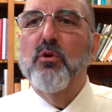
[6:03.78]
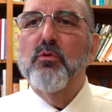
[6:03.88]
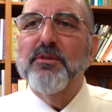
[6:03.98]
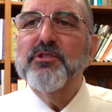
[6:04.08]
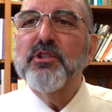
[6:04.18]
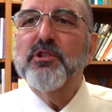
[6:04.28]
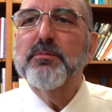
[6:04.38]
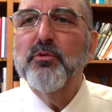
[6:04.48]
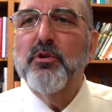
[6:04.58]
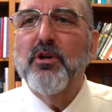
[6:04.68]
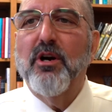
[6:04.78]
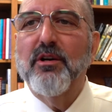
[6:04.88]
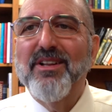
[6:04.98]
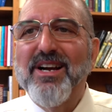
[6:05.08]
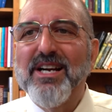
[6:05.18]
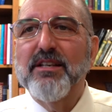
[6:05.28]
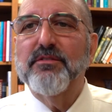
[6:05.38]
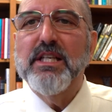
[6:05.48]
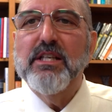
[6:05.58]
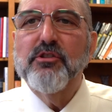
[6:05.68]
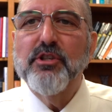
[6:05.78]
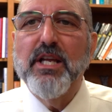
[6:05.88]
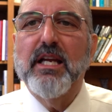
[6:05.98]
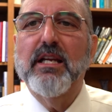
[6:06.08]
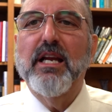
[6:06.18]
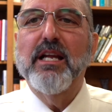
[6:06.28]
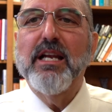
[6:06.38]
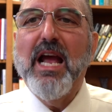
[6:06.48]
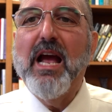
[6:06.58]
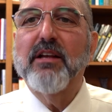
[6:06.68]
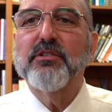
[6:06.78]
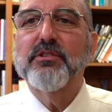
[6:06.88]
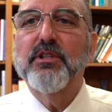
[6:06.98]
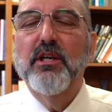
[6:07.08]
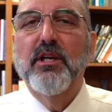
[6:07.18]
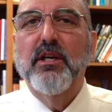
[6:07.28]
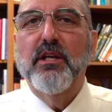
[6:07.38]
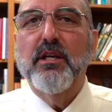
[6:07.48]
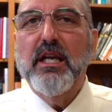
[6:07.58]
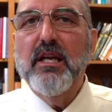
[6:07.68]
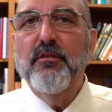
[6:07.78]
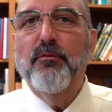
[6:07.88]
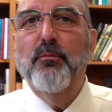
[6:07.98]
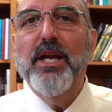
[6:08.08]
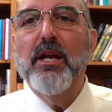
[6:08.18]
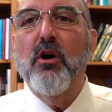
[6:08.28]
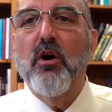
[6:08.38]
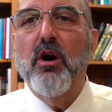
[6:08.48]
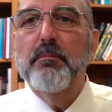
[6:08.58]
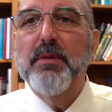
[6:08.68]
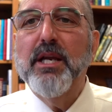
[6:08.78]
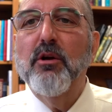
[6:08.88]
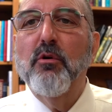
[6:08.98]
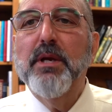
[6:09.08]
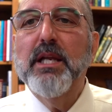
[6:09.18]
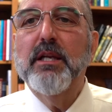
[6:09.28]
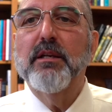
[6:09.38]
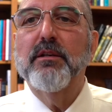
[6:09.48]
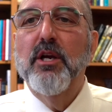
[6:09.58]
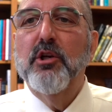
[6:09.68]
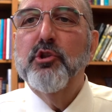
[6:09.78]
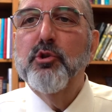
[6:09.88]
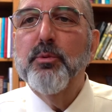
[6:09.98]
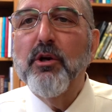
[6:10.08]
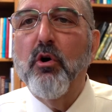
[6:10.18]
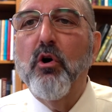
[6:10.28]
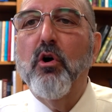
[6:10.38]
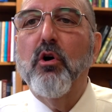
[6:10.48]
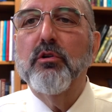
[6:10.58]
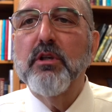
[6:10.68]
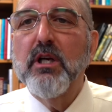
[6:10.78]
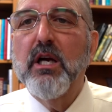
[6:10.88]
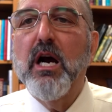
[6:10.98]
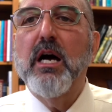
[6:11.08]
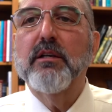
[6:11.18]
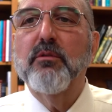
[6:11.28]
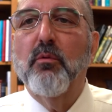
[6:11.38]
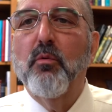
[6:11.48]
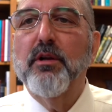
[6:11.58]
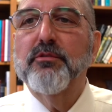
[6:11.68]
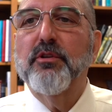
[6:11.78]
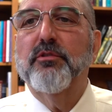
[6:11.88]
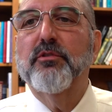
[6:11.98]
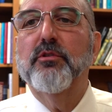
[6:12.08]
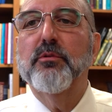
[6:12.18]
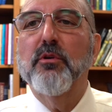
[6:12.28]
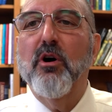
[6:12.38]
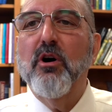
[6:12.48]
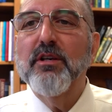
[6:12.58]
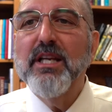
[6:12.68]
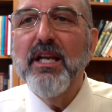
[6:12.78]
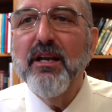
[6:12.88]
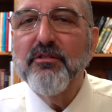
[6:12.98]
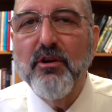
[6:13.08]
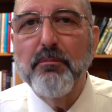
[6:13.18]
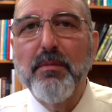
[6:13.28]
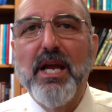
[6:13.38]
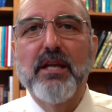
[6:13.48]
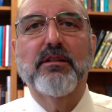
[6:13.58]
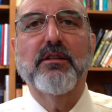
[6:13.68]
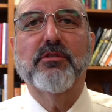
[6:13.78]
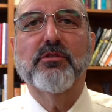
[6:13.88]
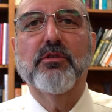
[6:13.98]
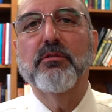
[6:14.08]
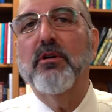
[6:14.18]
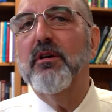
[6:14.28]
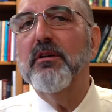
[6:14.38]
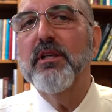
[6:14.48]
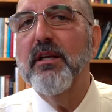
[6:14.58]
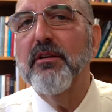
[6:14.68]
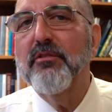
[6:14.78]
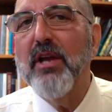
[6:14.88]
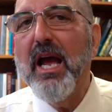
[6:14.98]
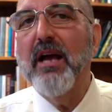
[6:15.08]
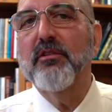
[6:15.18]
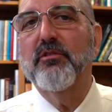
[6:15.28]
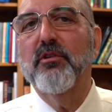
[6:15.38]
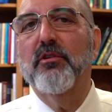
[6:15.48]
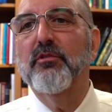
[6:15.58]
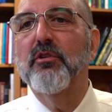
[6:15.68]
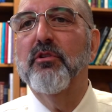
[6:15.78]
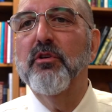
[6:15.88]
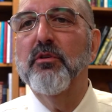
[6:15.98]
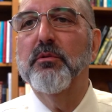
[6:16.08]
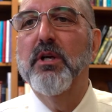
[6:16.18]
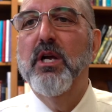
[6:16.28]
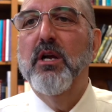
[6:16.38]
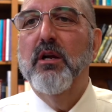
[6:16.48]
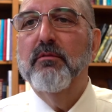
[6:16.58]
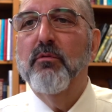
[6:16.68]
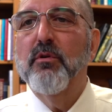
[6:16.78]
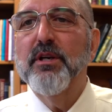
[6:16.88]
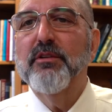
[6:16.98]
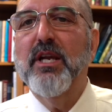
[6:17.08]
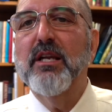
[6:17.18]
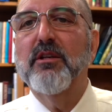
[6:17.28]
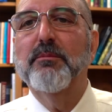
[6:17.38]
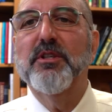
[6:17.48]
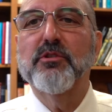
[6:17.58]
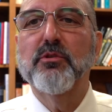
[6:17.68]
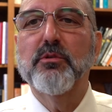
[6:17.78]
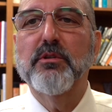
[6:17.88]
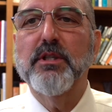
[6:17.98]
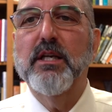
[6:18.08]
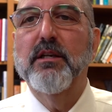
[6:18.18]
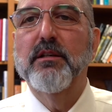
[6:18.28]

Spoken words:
we must explore our lives each day and ask if we are being obedient, doing all God wants us to do, all He has commanded us to do, all He has asked us to do for His kingdom and His glory.